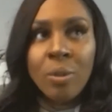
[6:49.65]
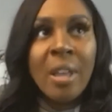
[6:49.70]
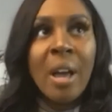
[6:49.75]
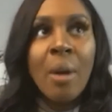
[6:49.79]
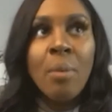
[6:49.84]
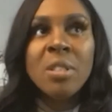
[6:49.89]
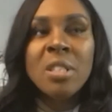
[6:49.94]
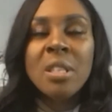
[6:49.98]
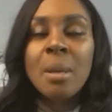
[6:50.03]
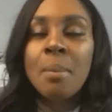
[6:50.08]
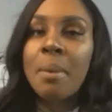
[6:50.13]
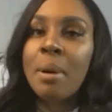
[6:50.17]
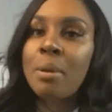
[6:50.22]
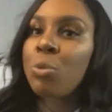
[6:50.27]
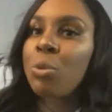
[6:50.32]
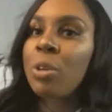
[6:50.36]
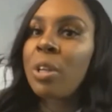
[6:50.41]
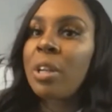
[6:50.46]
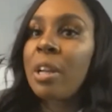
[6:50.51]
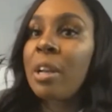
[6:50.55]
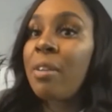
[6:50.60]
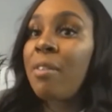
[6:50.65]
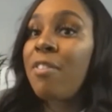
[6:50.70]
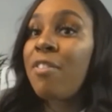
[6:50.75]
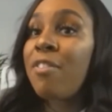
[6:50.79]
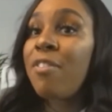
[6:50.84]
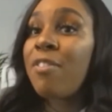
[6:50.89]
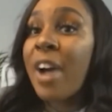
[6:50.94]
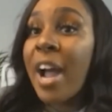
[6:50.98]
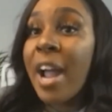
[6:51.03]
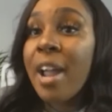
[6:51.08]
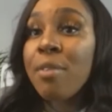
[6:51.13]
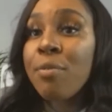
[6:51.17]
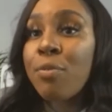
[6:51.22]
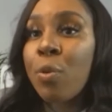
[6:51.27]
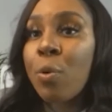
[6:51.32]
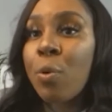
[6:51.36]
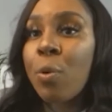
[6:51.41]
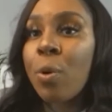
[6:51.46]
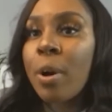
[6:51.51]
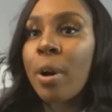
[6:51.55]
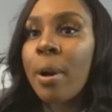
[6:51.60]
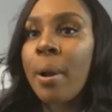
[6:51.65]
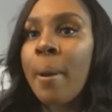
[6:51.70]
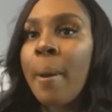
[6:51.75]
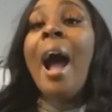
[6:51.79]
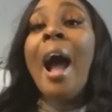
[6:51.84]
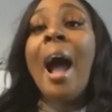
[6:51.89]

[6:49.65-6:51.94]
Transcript: That was something I was really to fight for.